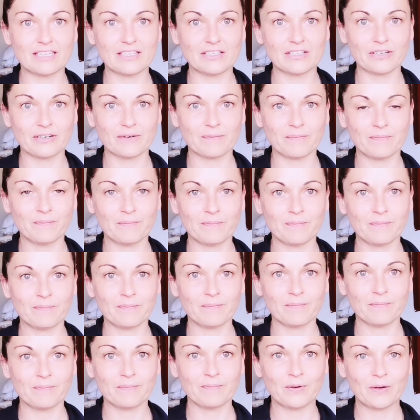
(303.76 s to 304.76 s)
chakra center.
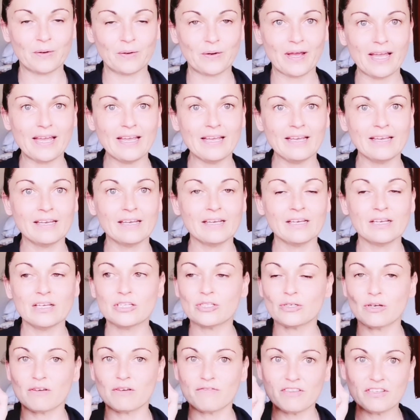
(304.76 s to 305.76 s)
Okay?
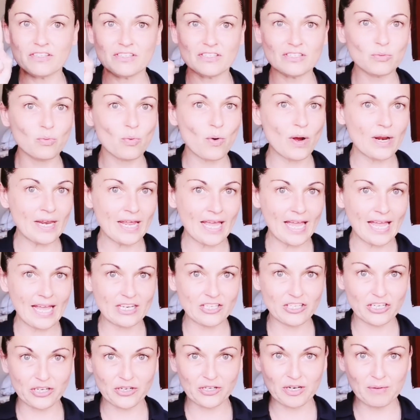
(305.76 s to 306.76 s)
So if this is one
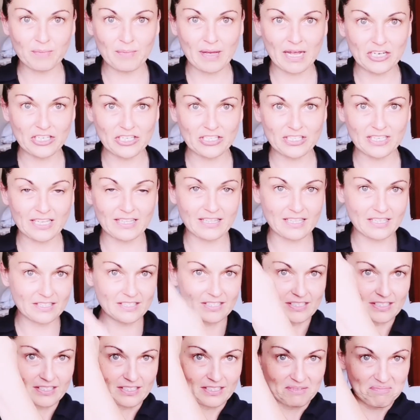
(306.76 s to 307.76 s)
edge, I could imagine
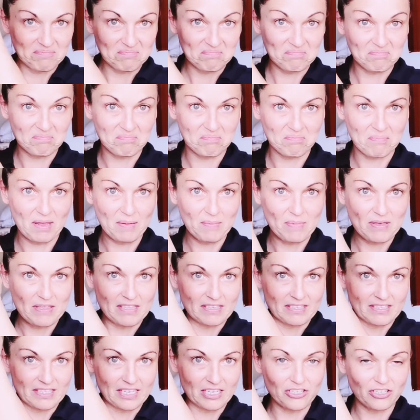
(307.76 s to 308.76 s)
that this is
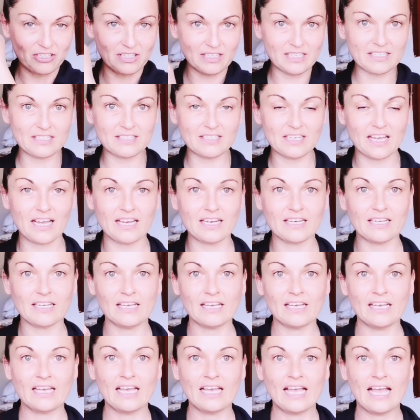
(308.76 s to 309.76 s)
maybe this edge on this
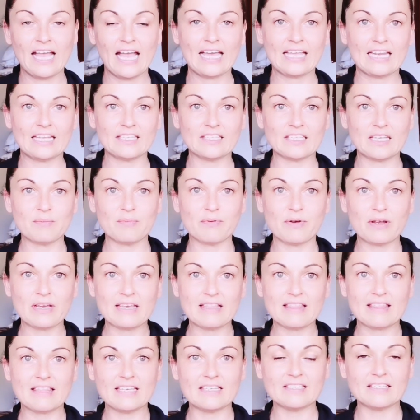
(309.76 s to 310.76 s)
side. And as I
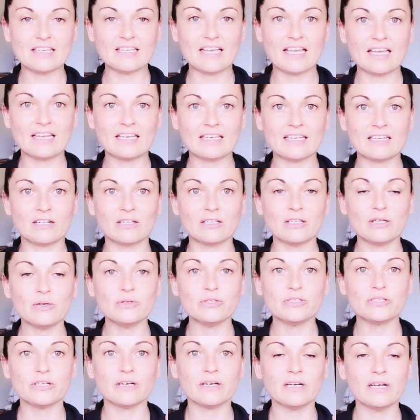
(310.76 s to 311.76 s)
bring this hand in
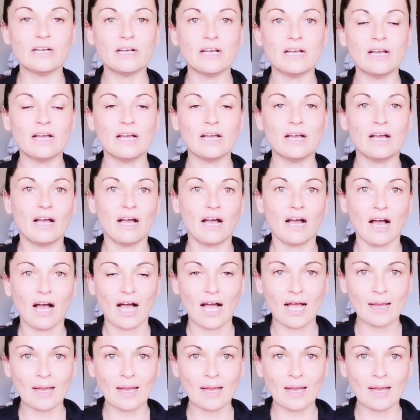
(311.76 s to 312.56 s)
closer,